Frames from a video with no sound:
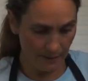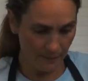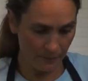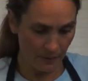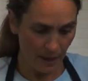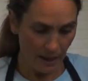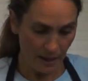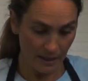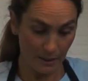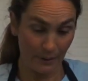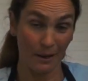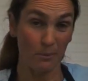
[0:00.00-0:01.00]
to serve
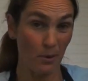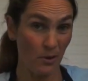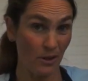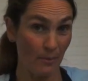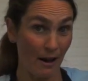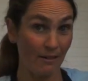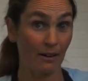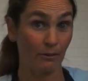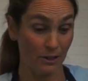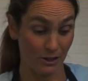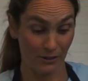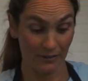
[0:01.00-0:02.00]
all the giblets and to start
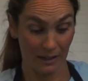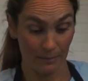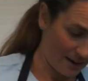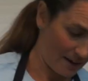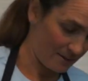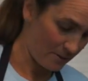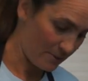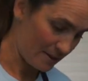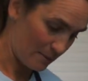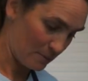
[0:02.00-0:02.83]
making friends with them.